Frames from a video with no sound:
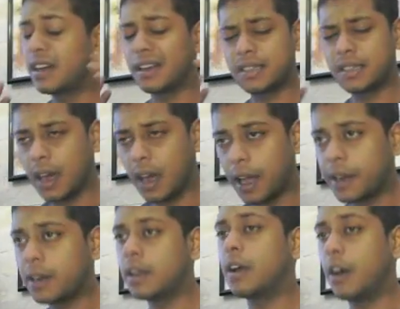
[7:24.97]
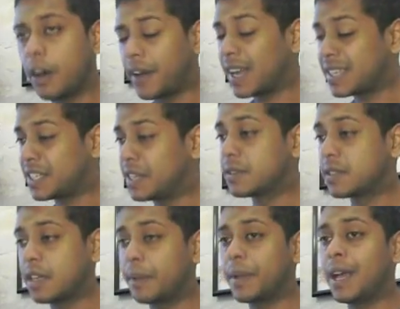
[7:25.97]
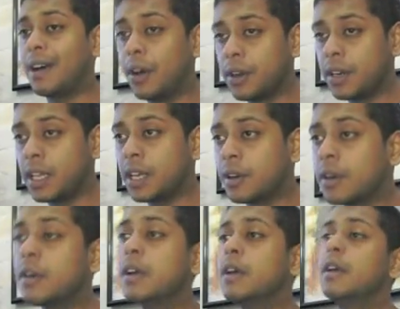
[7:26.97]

A ton of ICOs coming out on NEO.